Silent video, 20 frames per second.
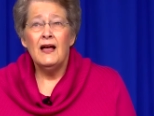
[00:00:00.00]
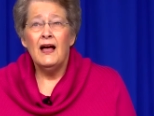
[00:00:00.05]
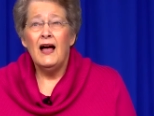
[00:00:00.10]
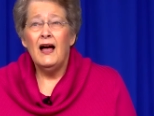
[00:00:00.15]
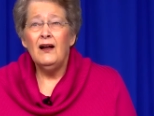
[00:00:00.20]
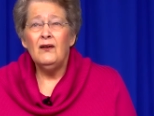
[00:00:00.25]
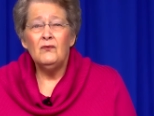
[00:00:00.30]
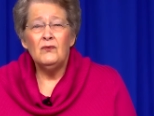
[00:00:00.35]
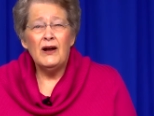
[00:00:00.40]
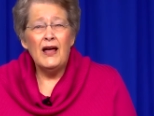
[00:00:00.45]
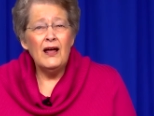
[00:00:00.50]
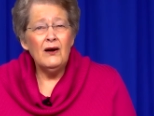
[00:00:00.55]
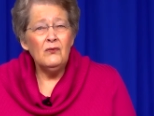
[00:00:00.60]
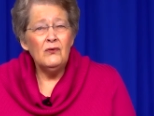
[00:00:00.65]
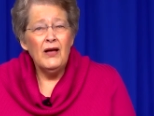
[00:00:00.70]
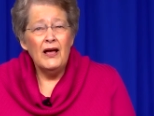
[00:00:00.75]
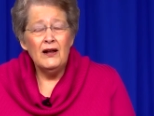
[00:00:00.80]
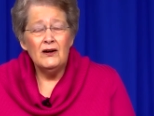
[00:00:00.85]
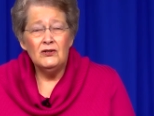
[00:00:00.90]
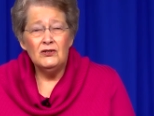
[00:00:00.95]
I don't, I don't
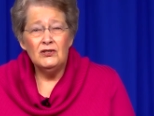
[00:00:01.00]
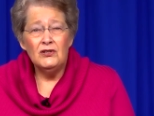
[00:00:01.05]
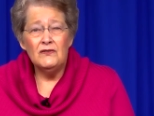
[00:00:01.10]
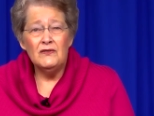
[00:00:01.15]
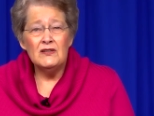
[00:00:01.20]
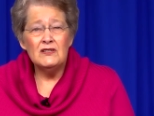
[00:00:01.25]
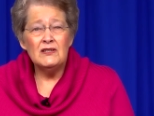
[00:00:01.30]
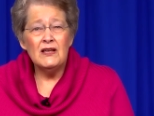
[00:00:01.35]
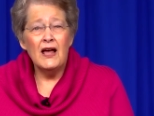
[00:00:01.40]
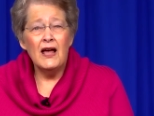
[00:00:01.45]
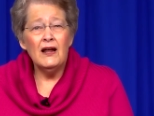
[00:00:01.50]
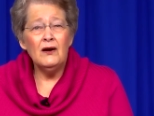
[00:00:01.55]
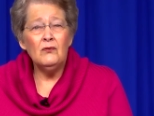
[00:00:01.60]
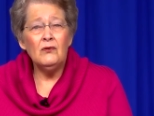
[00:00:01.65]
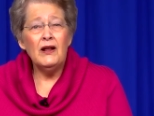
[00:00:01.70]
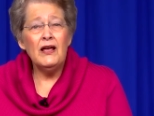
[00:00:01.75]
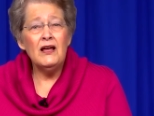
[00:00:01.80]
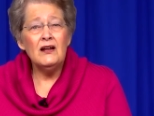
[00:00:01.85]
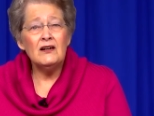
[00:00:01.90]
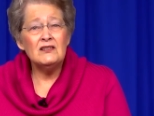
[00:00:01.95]
know how to do this. I don't
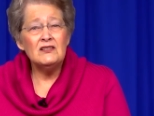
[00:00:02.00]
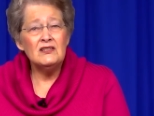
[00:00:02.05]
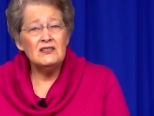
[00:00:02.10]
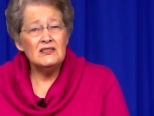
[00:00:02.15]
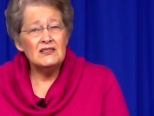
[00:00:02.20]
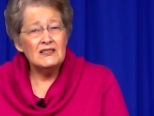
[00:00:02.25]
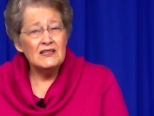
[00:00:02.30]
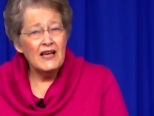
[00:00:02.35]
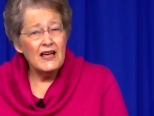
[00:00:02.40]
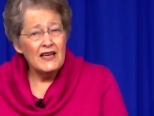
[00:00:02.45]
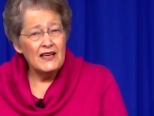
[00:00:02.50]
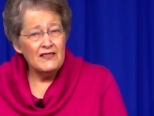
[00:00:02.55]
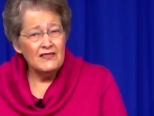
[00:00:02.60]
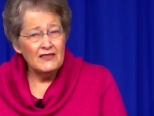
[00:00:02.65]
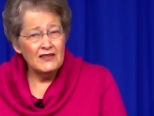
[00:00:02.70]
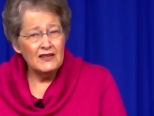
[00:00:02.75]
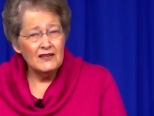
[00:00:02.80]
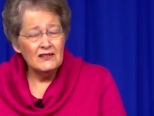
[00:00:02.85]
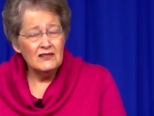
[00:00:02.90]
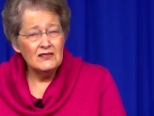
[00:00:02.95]
know how to say
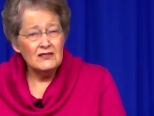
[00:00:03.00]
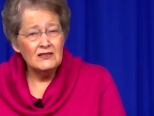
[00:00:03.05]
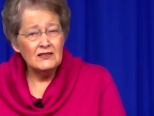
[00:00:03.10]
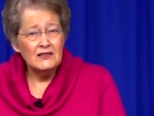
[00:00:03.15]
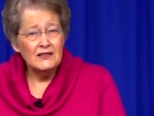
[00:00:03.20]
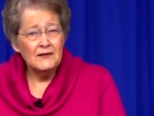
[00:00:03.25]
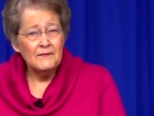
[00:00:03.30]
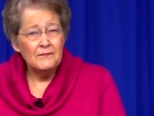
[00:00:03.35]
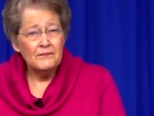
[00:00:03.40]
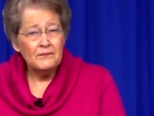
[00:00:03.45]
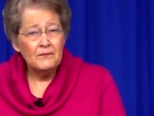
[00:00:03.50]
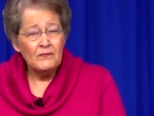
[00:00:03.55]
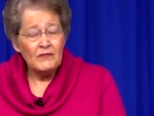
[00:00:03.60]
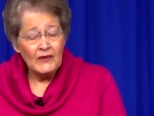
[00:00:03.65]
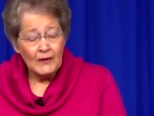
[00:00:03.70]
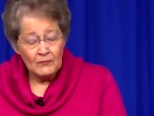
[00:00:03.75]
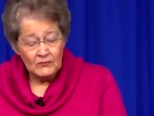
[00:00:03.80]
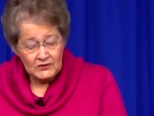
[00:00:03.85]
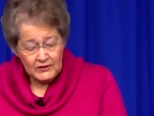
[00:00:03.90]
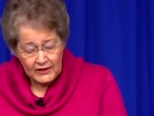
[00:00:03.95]
this.
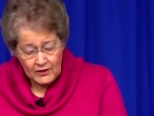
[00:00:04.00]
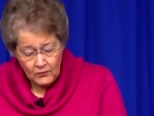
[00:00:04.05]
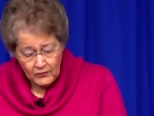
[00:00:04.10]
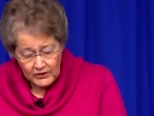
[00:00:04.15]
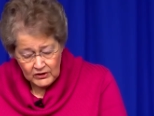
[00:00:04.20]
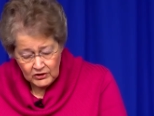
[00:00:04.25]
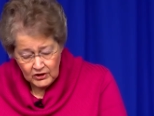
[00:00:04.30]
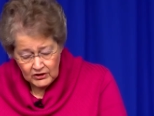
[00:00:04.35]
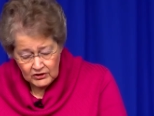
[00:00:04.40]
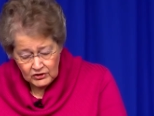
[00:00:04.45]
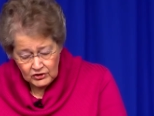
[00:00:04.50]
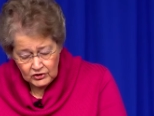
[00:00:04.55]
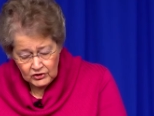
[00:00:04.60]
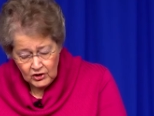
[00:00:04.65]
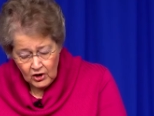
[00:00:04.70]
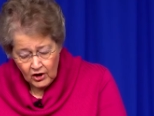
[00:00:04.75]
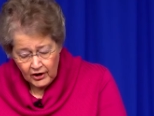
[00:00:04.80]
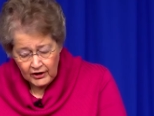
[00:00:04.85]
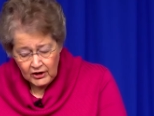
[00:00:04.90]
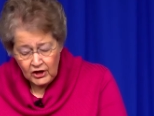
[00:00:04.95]
I'll tell you where you're going to
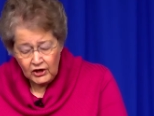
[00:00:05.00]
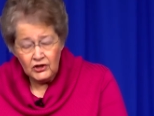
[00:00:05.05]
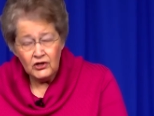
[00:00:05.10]
start.